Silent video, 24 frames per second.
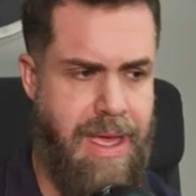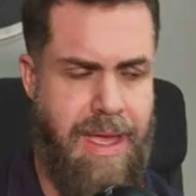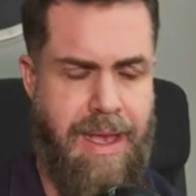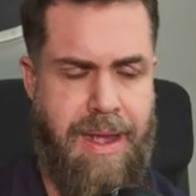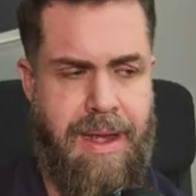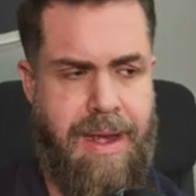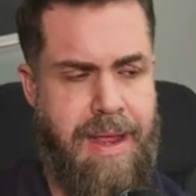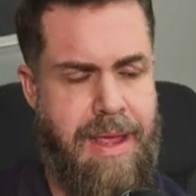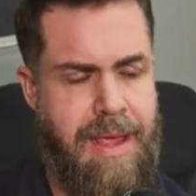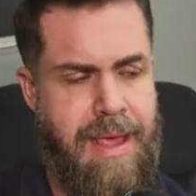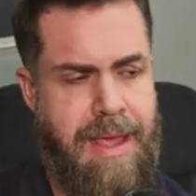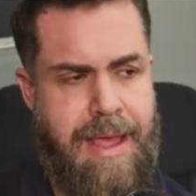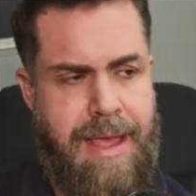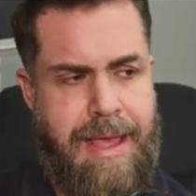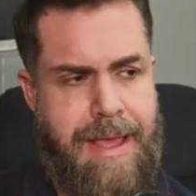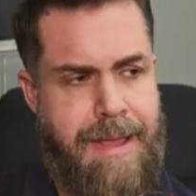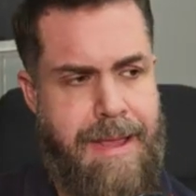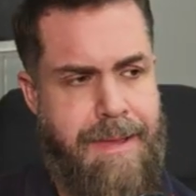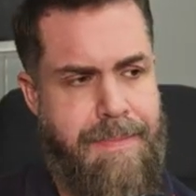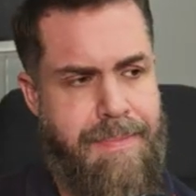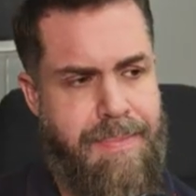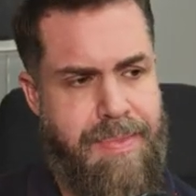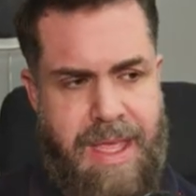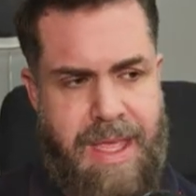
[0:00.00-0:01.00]
and
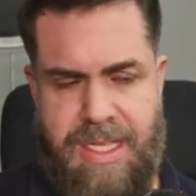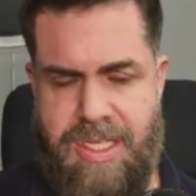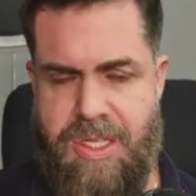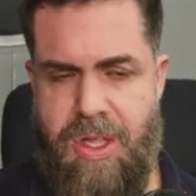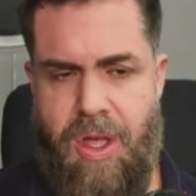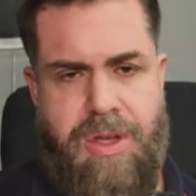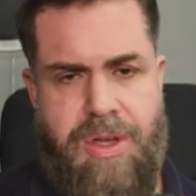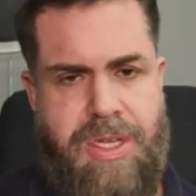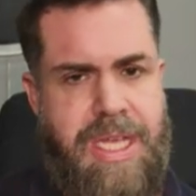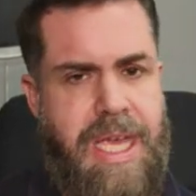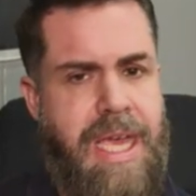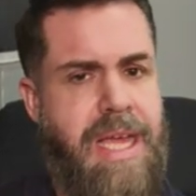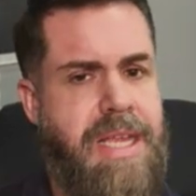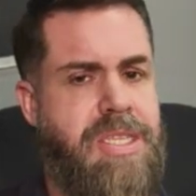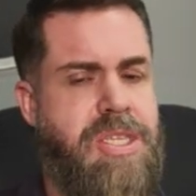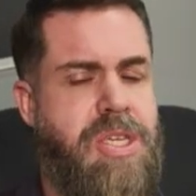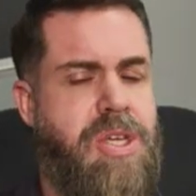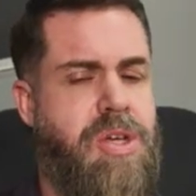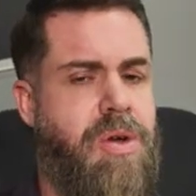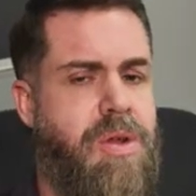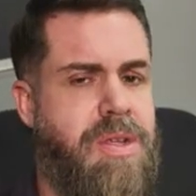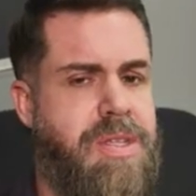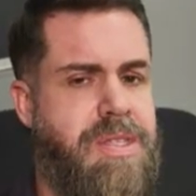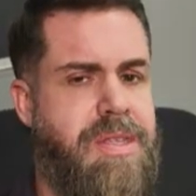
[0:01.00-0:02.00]
there's no chance you're
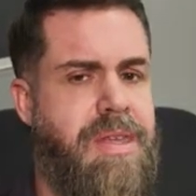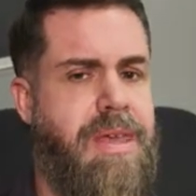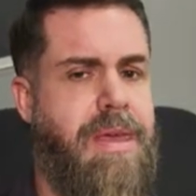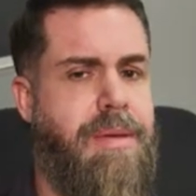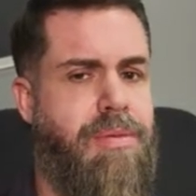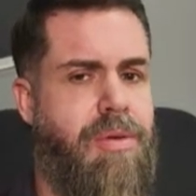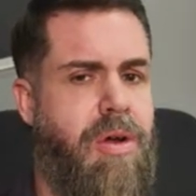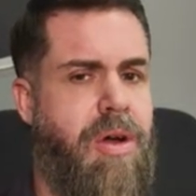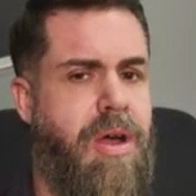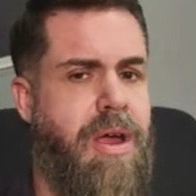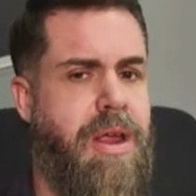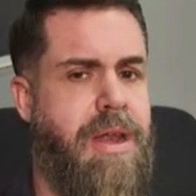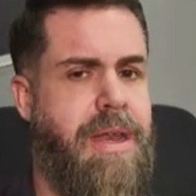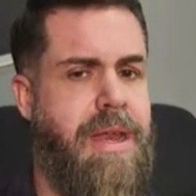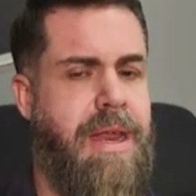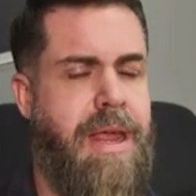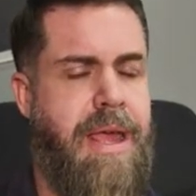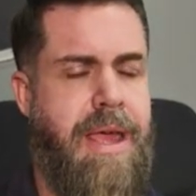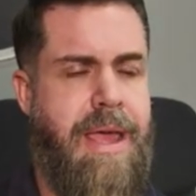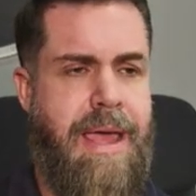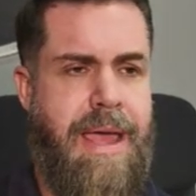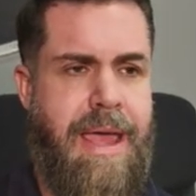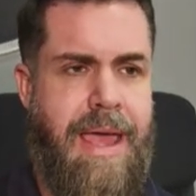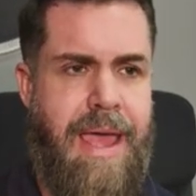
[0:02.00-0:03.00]
going to sleep, right?
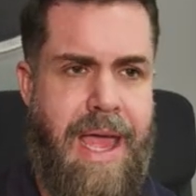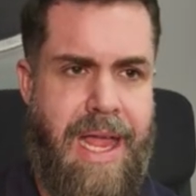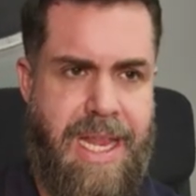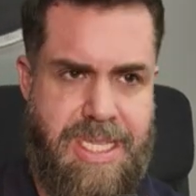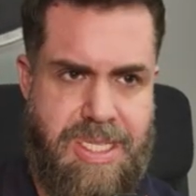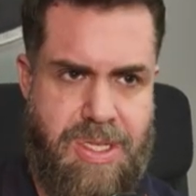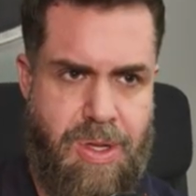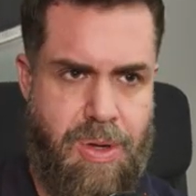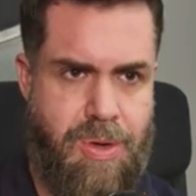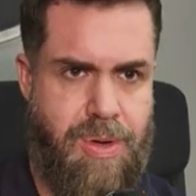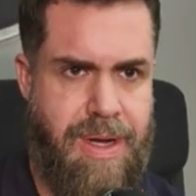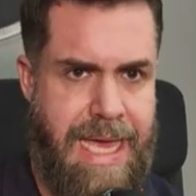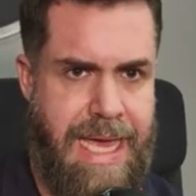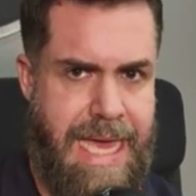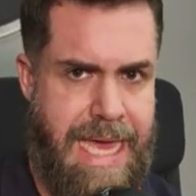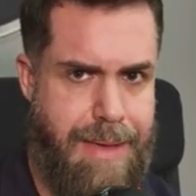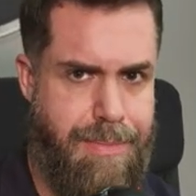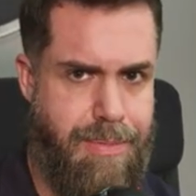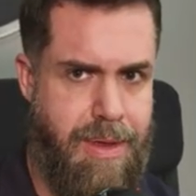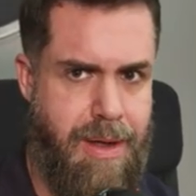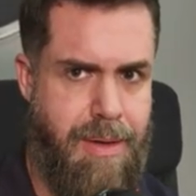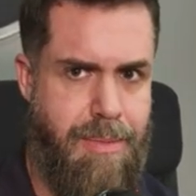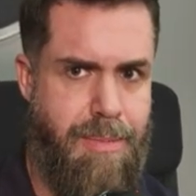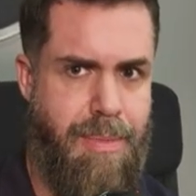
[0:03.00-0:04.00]
It's not going to
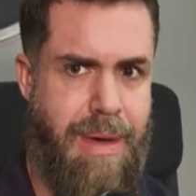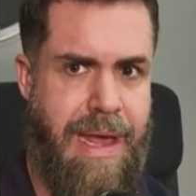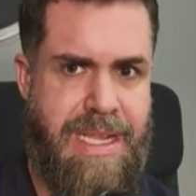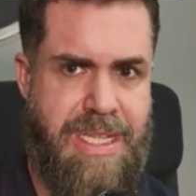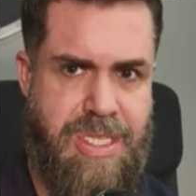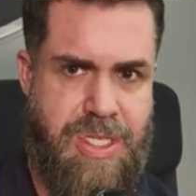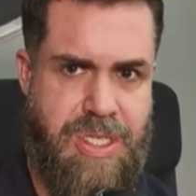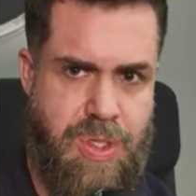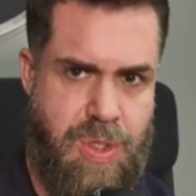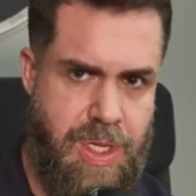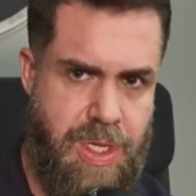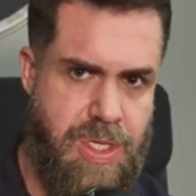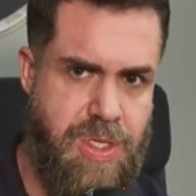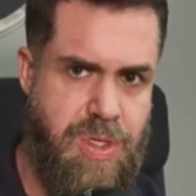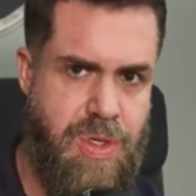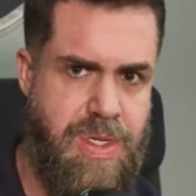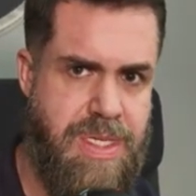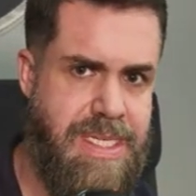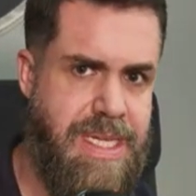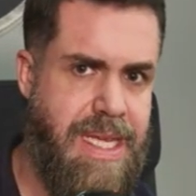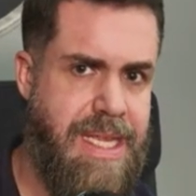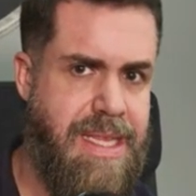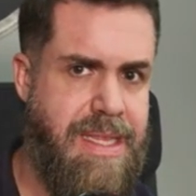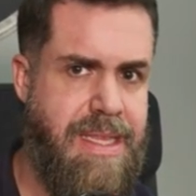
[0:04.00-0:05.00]
happen. But as soon as you
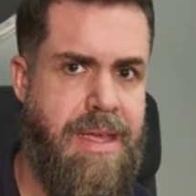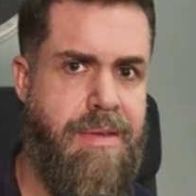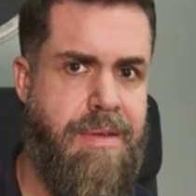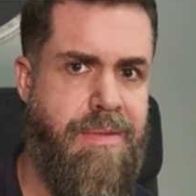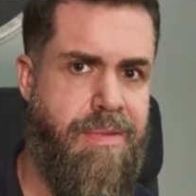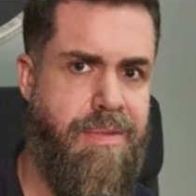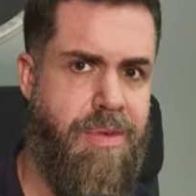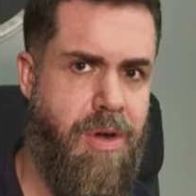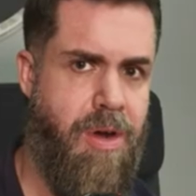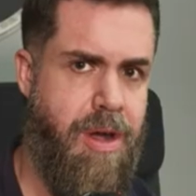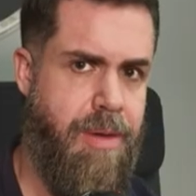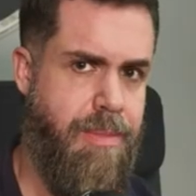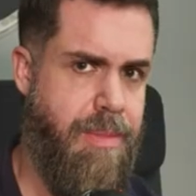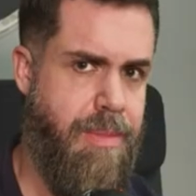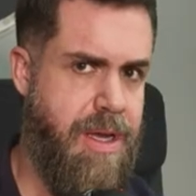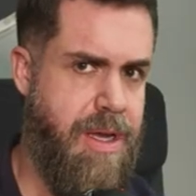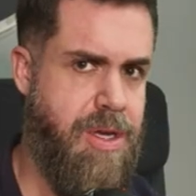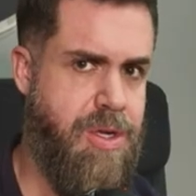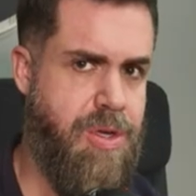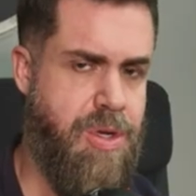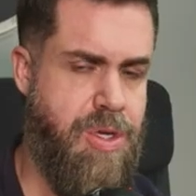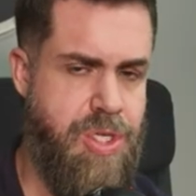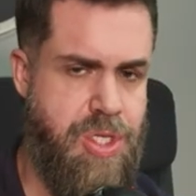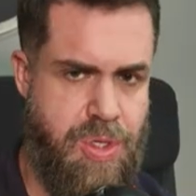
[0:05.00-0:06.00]
set the environment
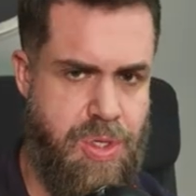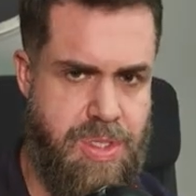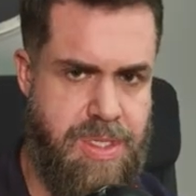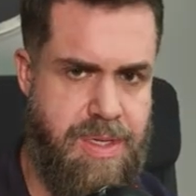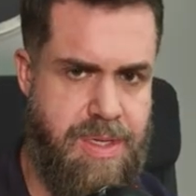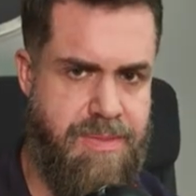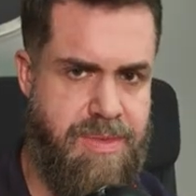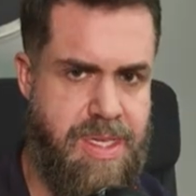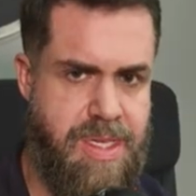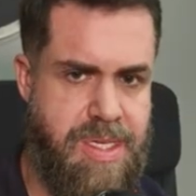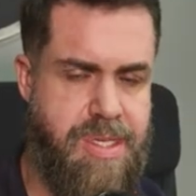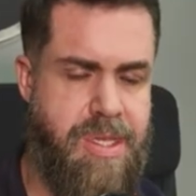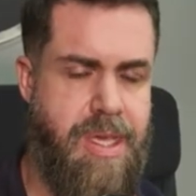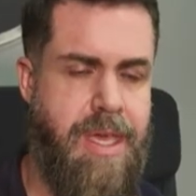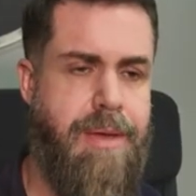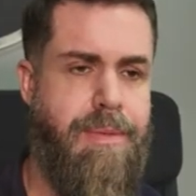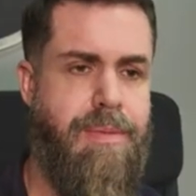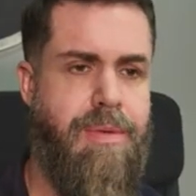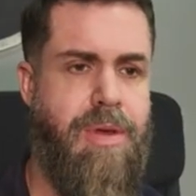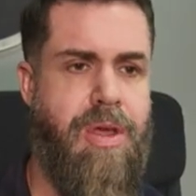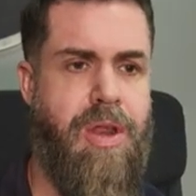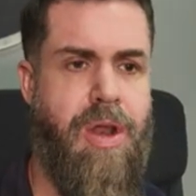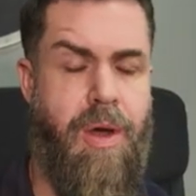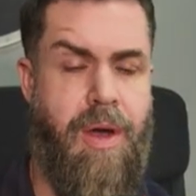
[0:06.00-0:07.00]
conducive to
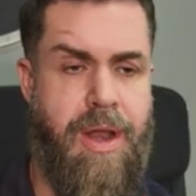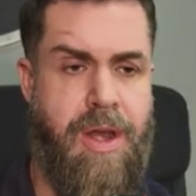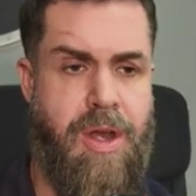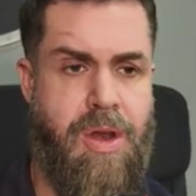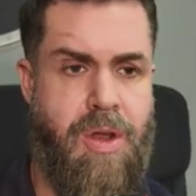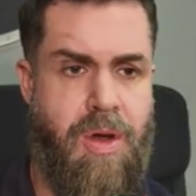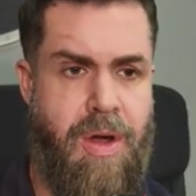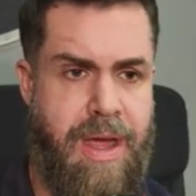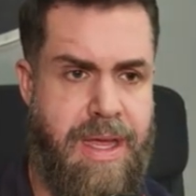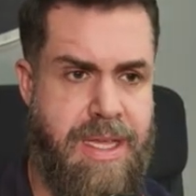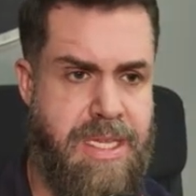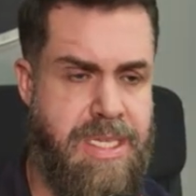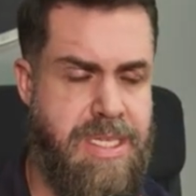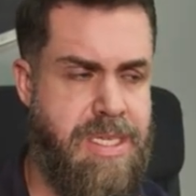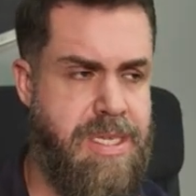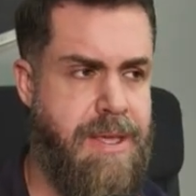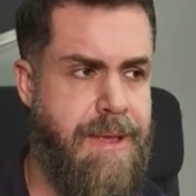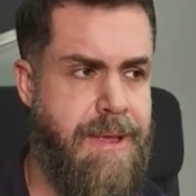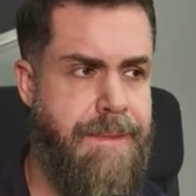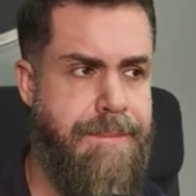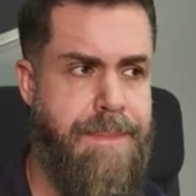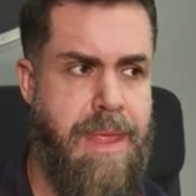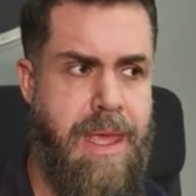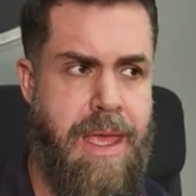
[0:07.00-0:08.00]
sleep, a nice,
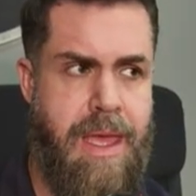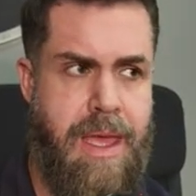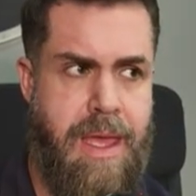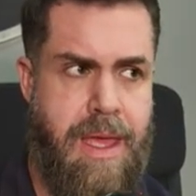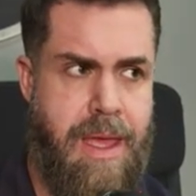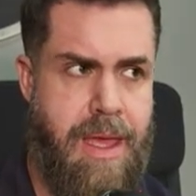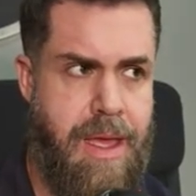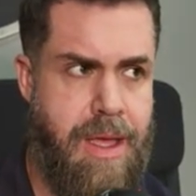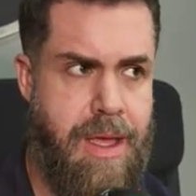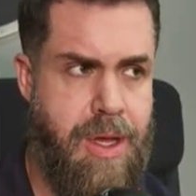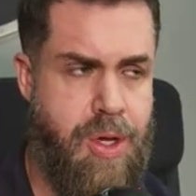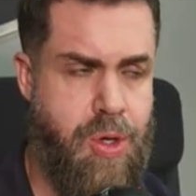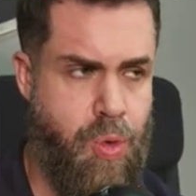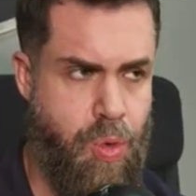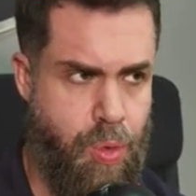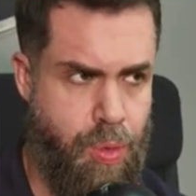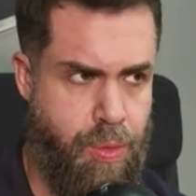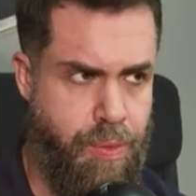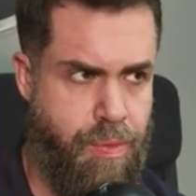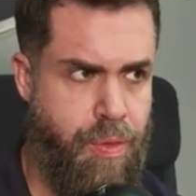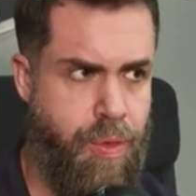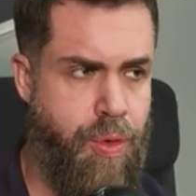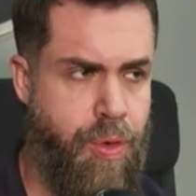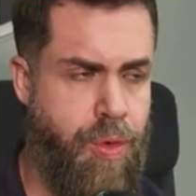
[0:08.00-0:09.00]
cool
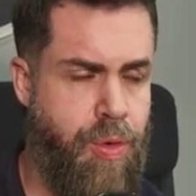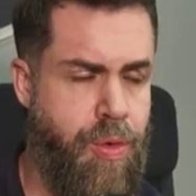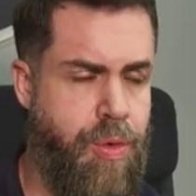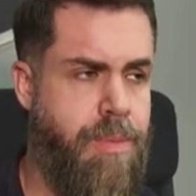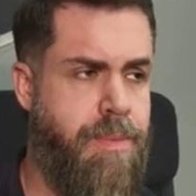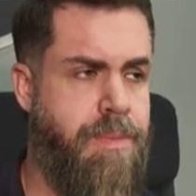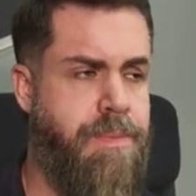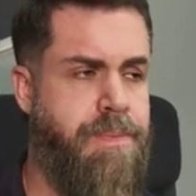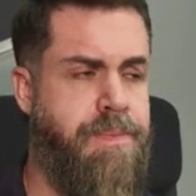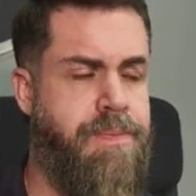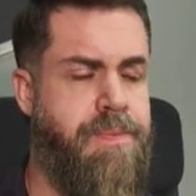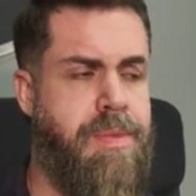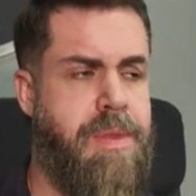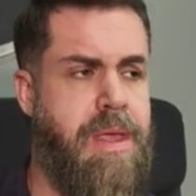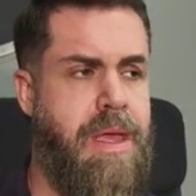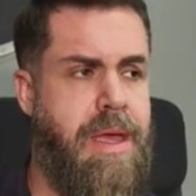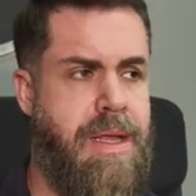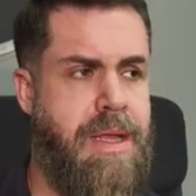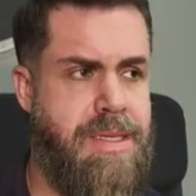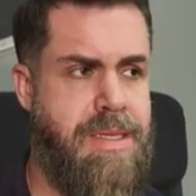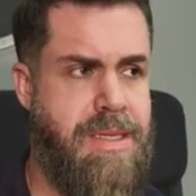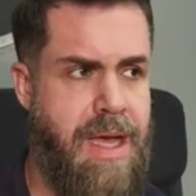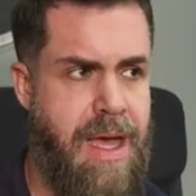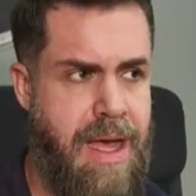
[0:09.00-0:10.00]
room,
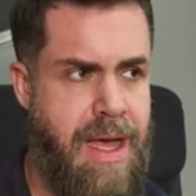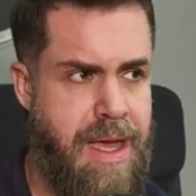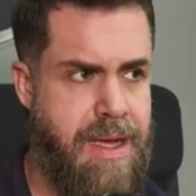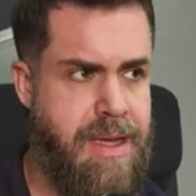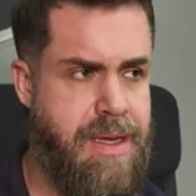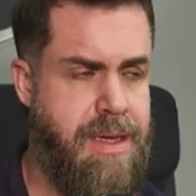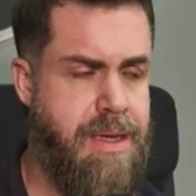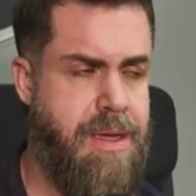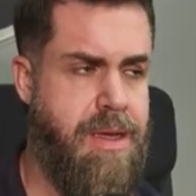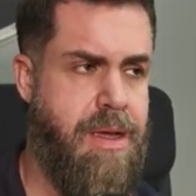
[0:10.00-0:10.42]
dark,